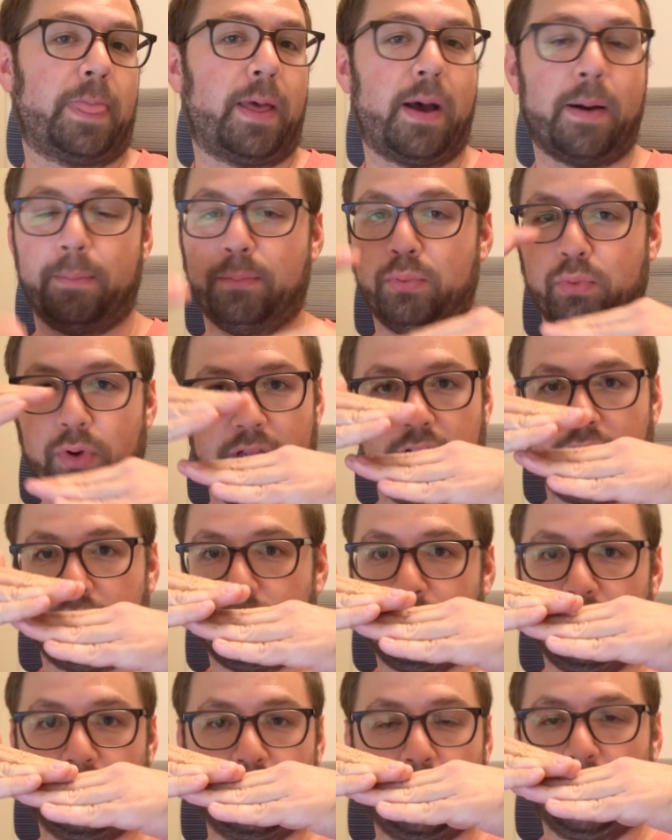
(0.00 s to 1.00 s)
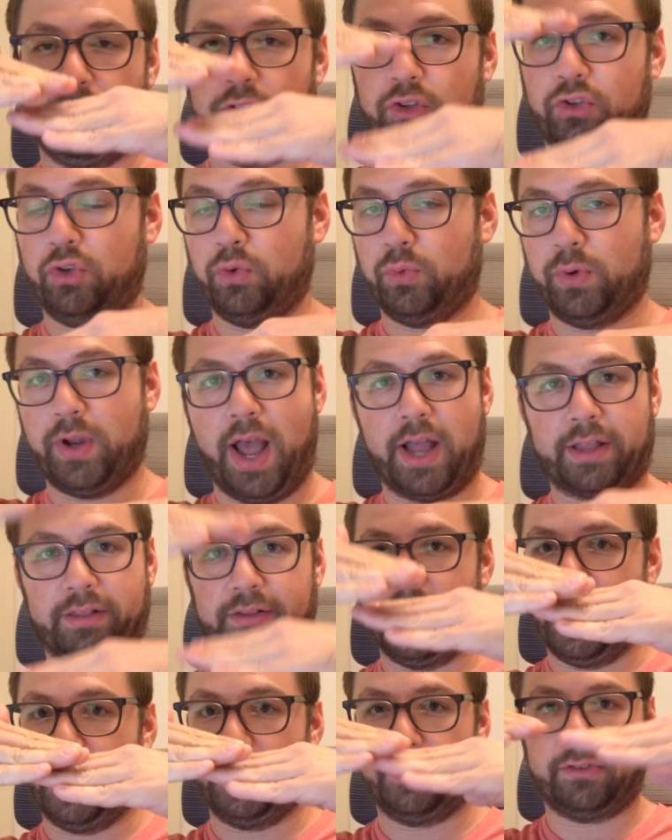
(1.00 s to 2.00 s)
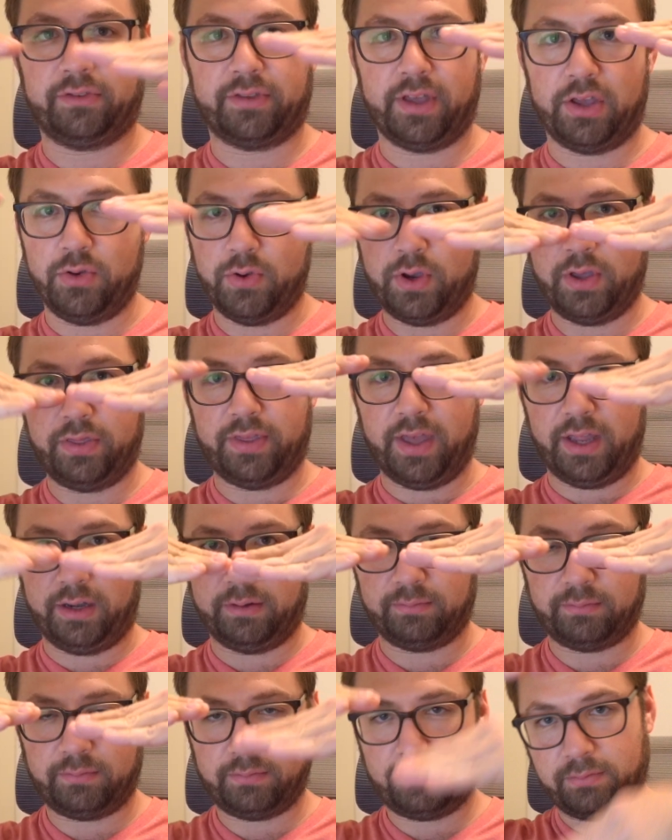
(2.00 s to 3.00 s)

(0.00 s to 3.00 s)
a bridge between the two React lands that you can then